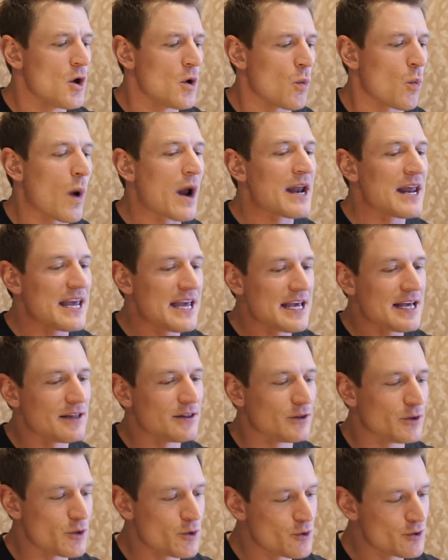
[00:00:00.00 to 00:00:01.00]
When he
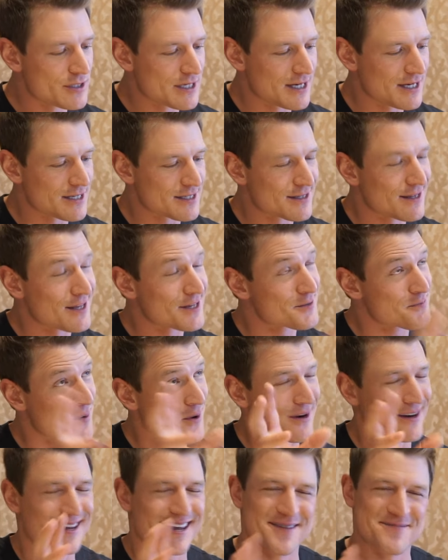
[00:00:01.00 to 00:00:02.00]
loses this,
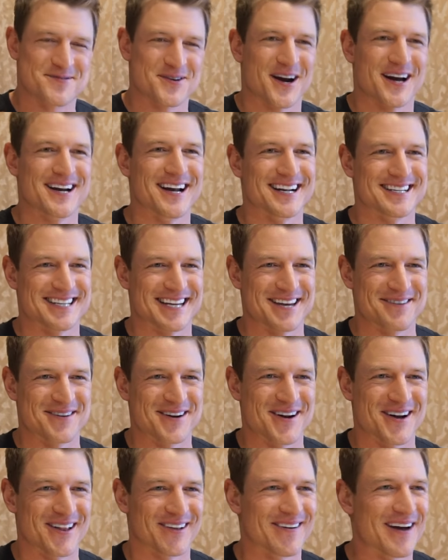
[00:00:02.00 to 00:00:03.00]
trying not to give it
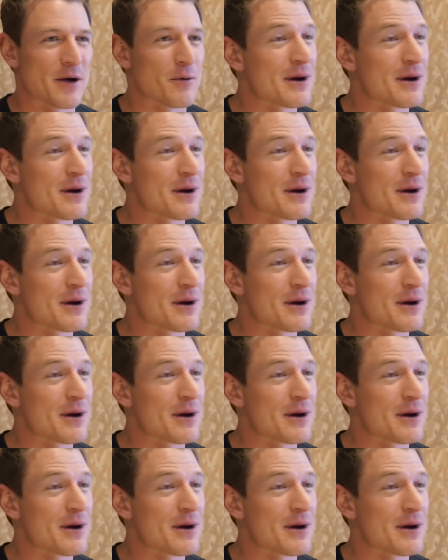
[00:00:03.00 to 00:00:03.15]
all away,